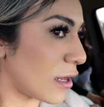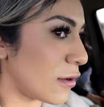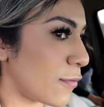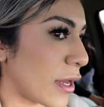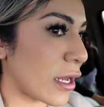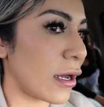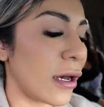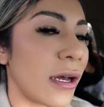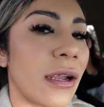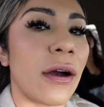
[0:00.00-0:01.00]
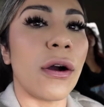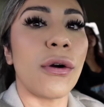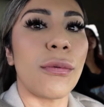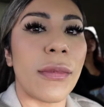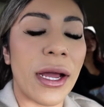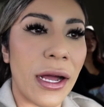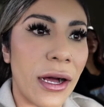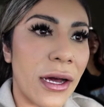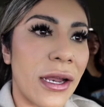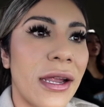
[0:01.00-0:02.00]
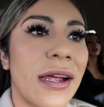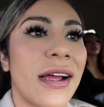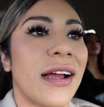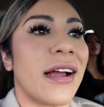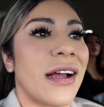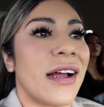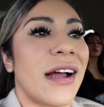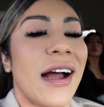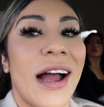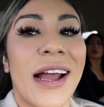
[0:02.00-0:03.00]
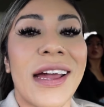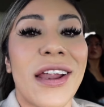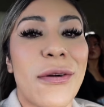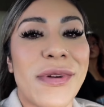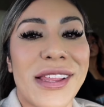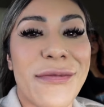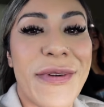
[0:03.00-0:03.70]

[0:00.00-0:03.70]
Oh my god. I cannot be in the